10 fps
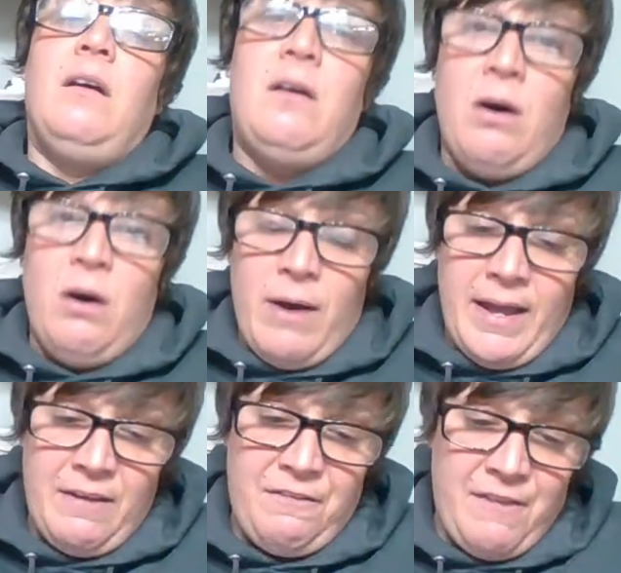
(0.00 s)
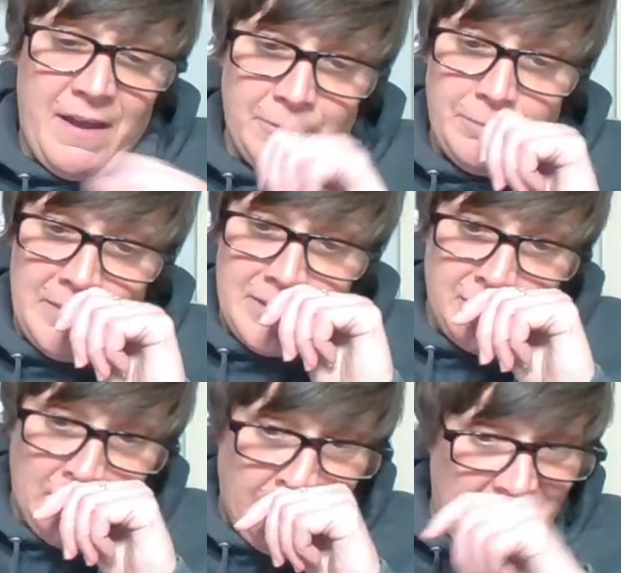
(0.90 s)
Oh, I have failed
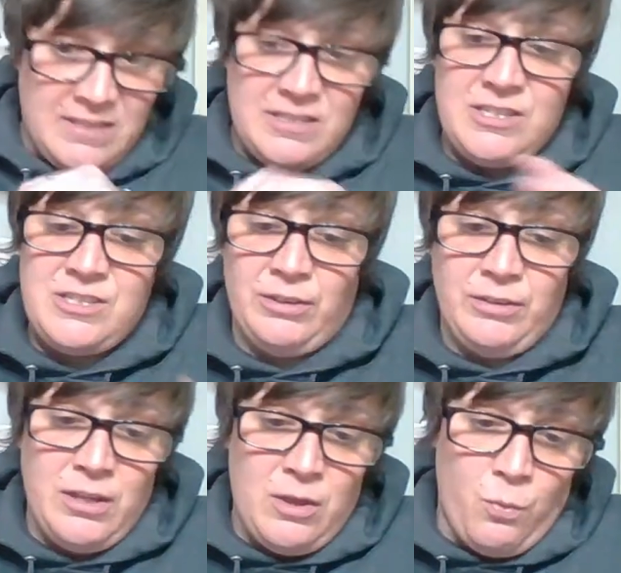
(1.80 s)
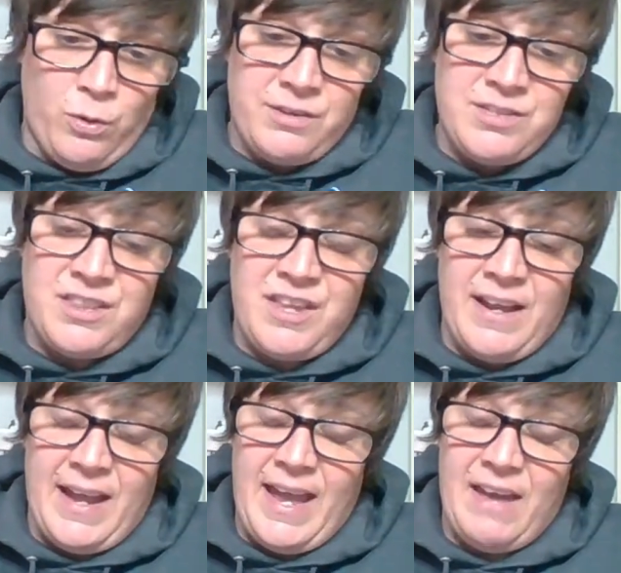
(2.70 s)
miserably. This is certainly the worst
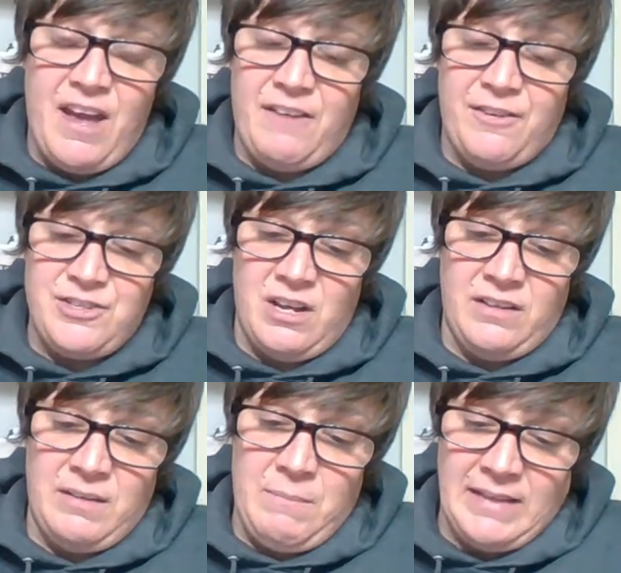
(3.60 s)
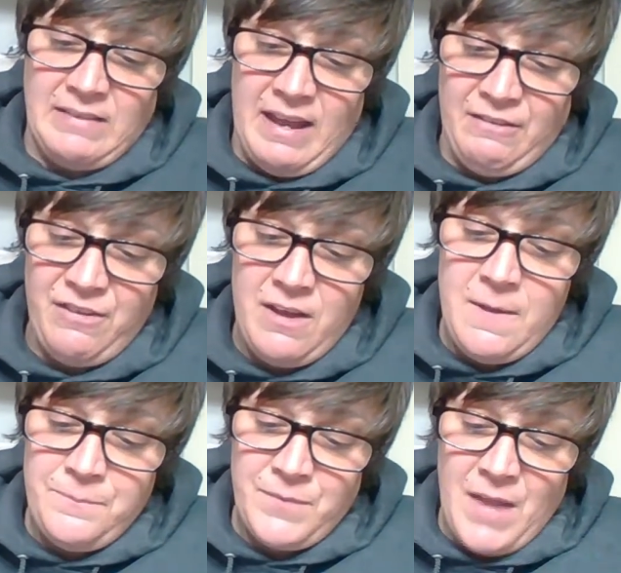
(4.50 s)
thing I have ever done in my life.
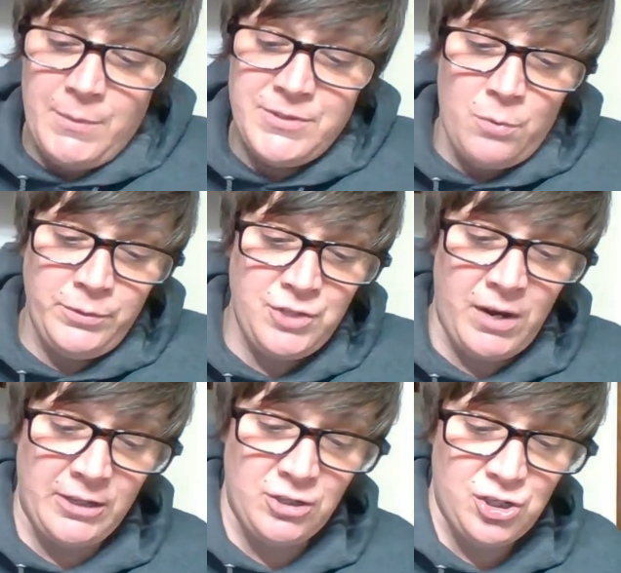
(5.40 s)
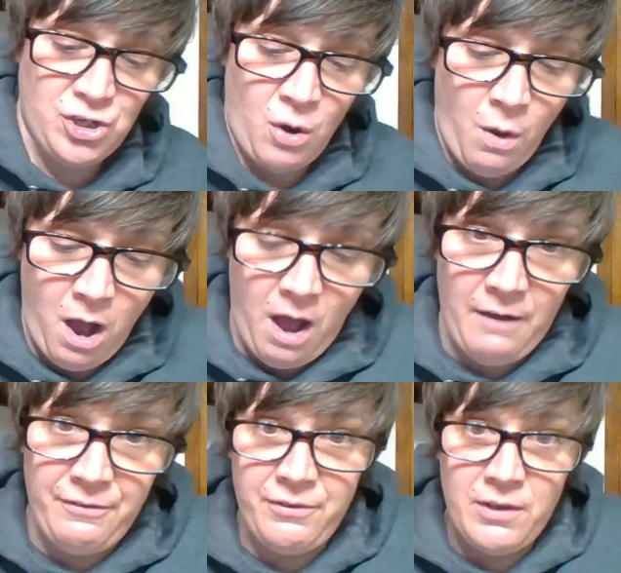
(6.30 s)
I was only trying to show
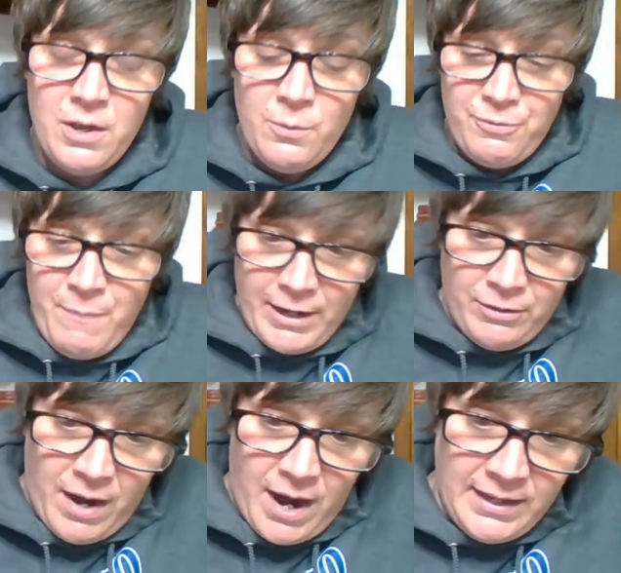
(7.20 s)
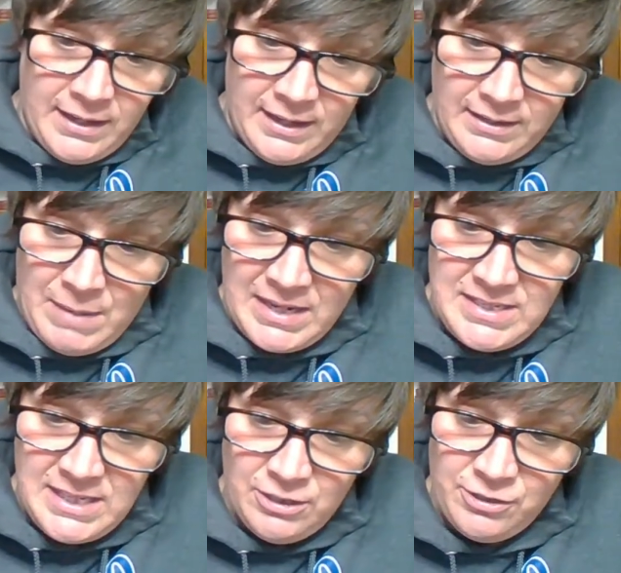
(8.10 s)
off with my crying and my
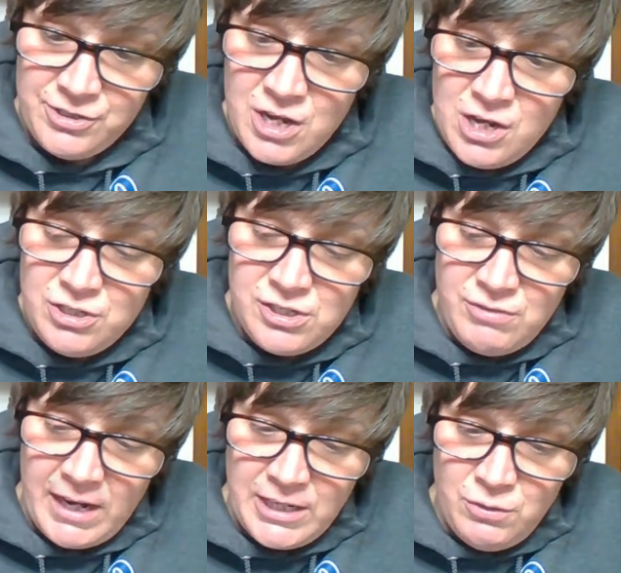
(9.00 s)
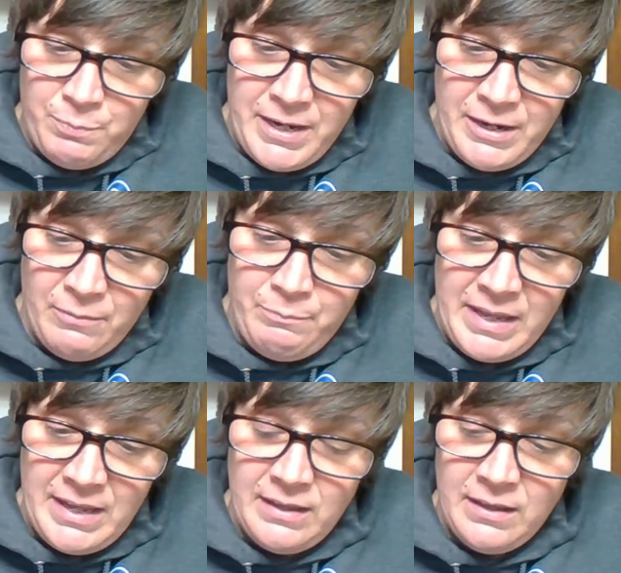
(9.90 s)
tears, just trying to appear
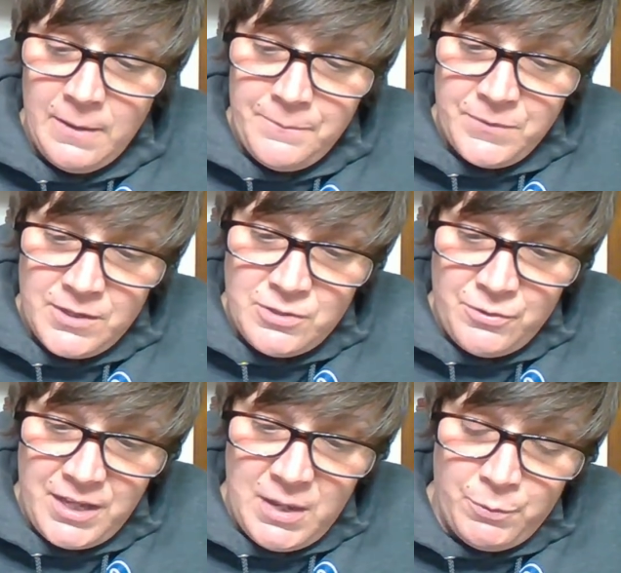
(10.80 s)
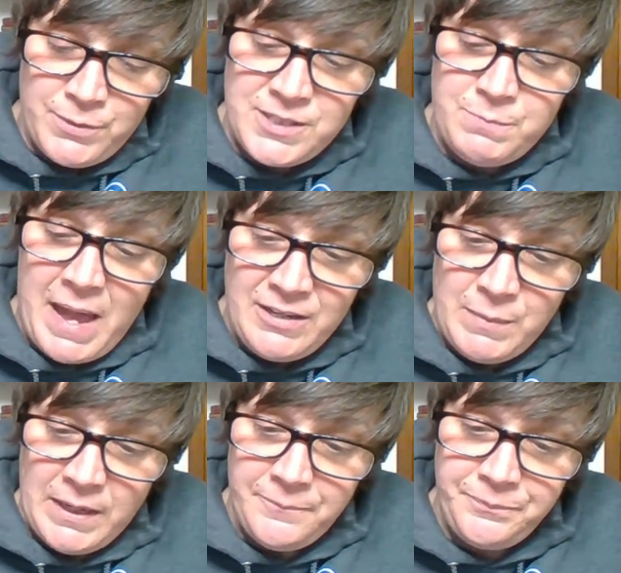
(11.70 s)
big so that he would respect
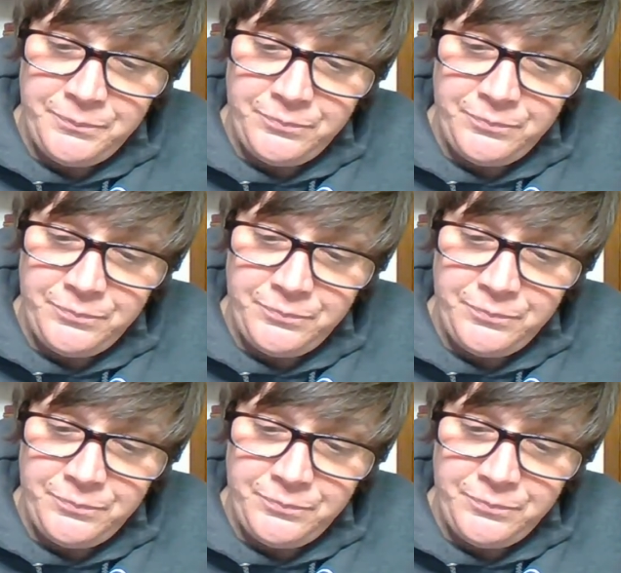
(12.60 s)
me.